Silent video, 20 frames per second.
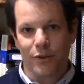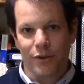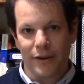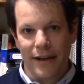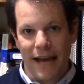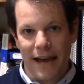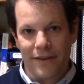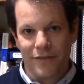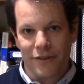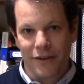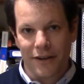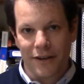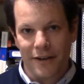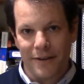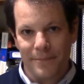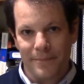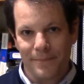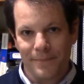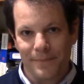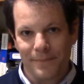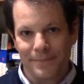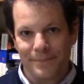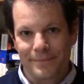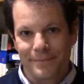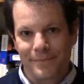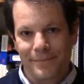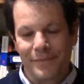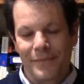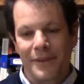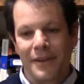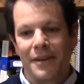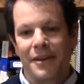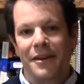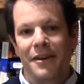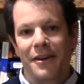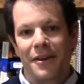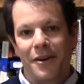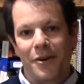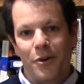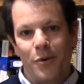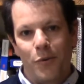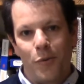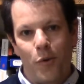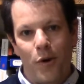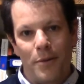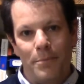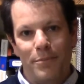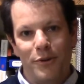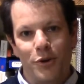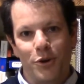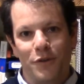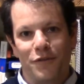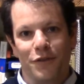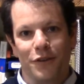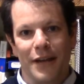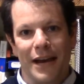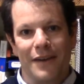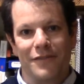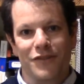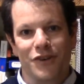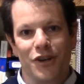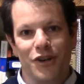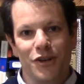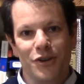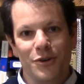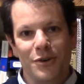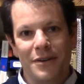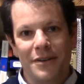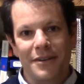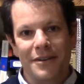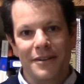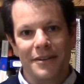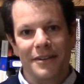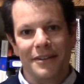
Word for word: Africa. One beautiful afternoon,